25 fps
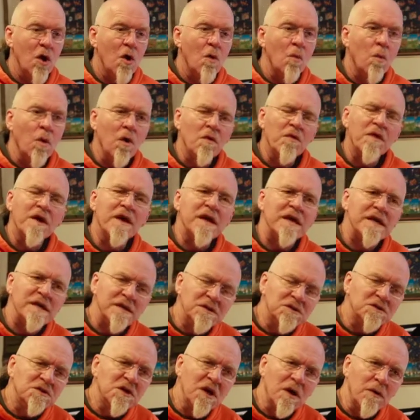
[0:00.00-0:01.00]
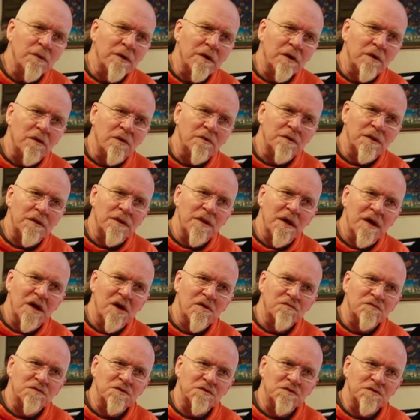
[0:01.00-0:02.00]
What there is going on in the
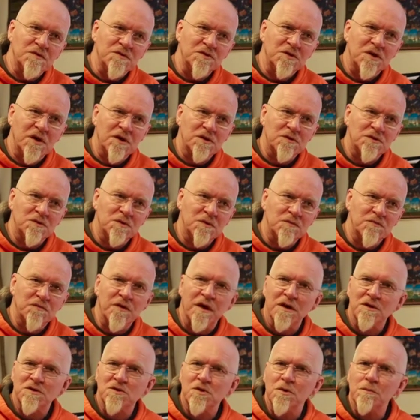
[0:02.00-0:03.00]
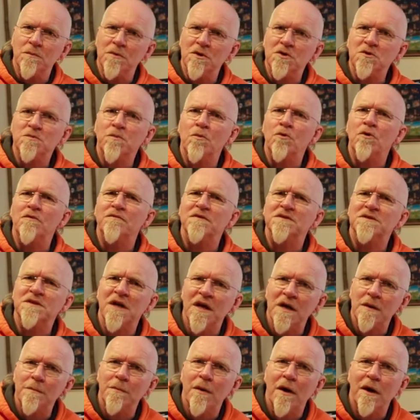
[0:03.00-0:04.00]
heavens that's going to affect you much more at the
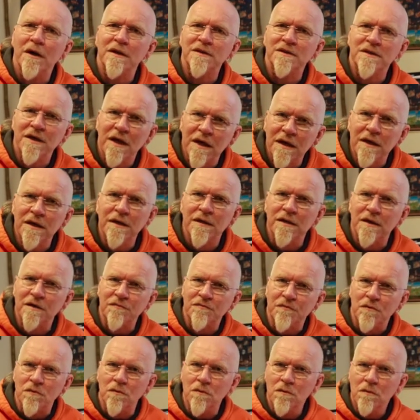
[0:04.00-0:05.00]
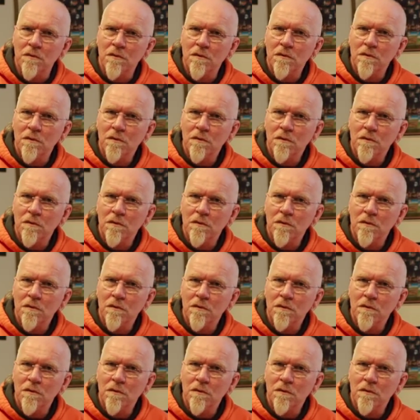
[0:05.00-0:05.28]
day by day level